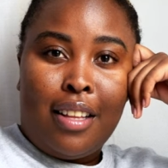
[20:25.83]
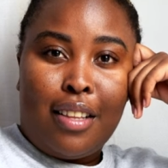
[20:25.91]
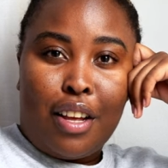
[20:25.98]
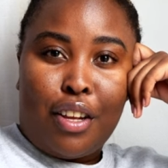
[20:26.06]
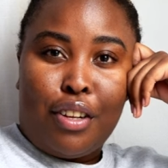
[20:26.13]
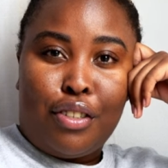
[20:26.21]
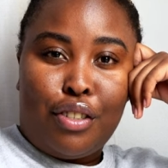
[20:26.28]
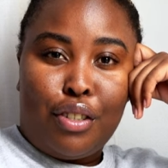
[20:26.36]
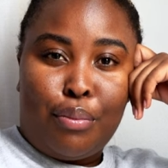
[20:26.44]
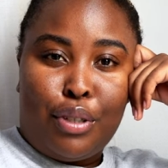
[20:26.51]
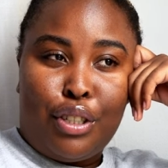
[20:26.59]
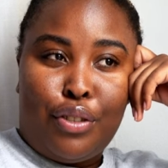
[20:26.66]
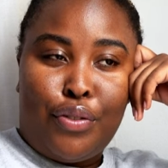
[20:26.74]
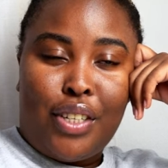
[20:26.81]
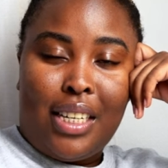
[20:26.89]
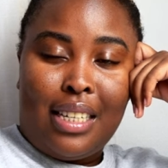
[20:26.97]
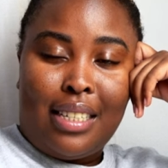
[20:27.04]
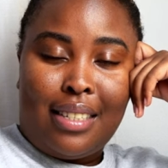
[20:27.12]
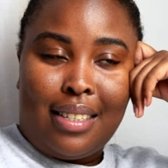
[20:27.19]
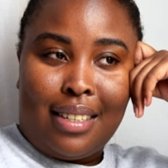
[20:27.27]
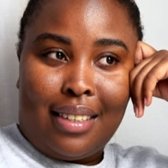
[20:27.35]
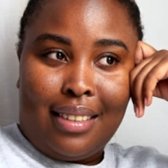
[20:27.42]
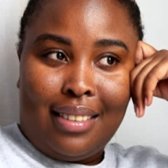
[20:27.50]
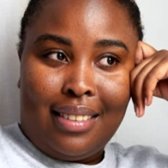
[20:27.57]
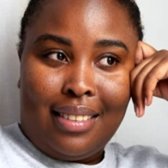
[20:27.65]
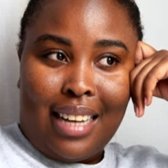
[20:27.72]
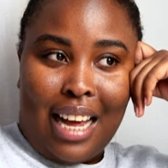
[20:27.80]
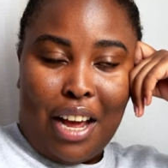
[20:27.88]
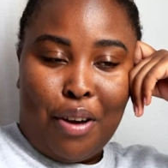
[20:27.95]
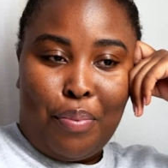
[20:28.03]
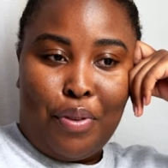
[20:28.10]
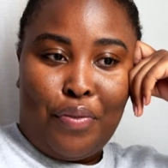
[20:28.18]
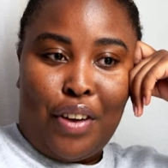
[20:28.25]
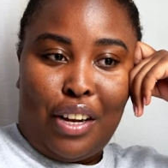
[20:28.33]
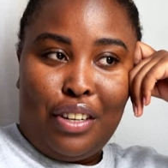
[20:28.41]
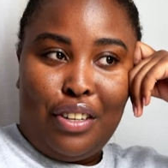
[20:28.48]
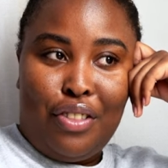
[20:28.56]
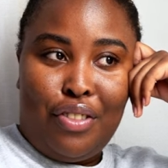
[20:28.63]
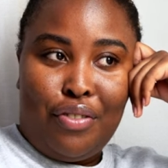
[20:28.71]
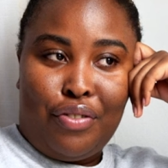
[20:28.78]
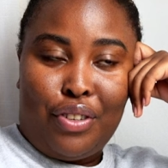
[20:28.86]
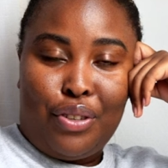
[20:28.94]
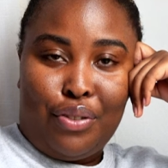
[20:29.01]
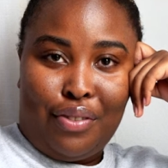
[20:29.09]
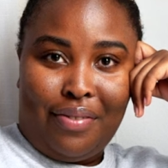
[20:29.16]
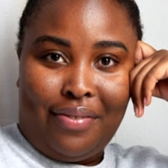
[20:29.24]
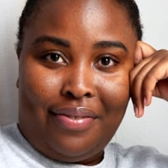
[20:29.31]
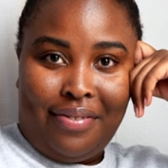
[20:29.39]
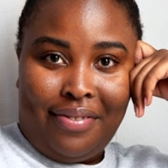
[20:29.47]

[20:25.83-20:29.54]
Thank you so much for listening. I hope you followed through.